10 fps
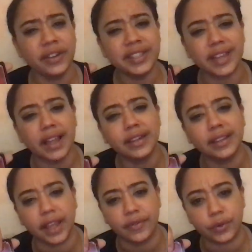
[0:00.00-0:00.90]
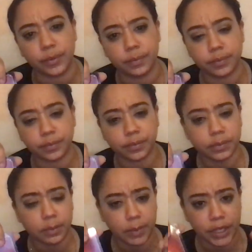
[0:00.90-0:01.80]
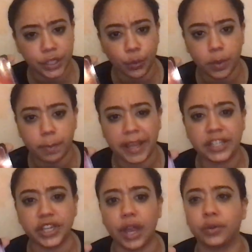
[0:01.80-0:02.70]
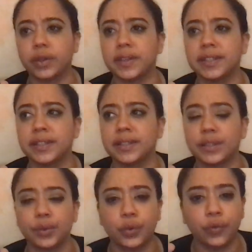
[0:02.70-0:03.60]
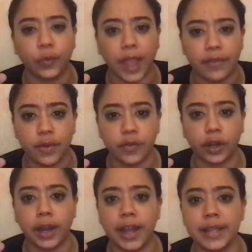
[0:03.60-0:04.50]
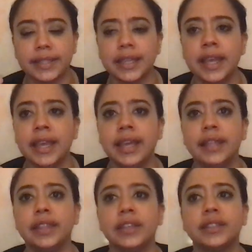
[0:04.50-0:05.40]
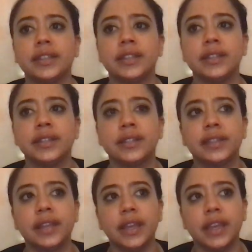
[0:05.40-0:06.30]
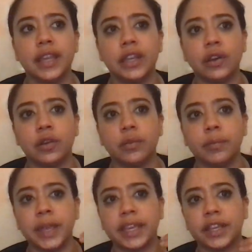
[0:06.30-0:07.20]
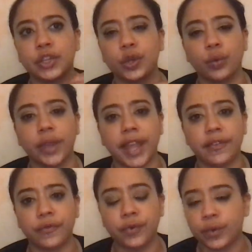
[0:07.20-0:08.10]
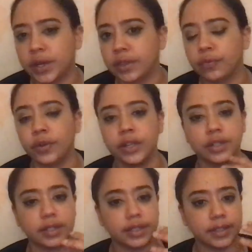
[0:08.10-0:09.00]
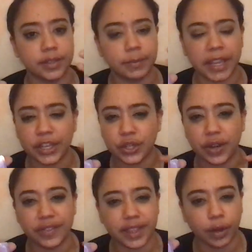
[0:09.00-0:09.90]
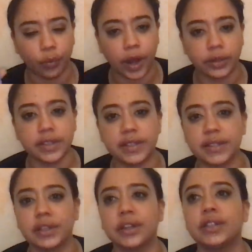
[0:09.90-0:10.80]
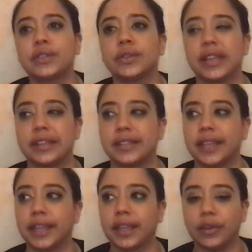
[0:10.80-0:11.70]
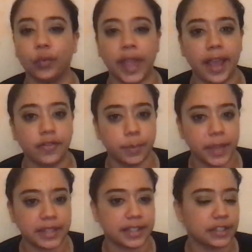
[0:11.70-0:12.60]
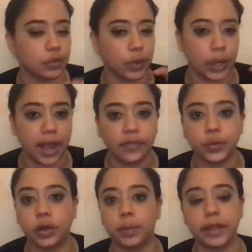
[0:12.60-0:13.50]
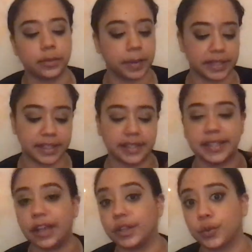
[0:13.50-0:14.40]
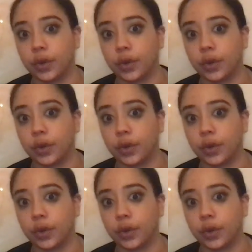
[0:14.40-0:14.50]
solid level. So with base chakra, this is the roof we have over our heads. This is, you know, making sure we have food in the fridge. This is making sure everything around us is good, so that's like we have the basics, so we don't have to worry about the basics. Now let's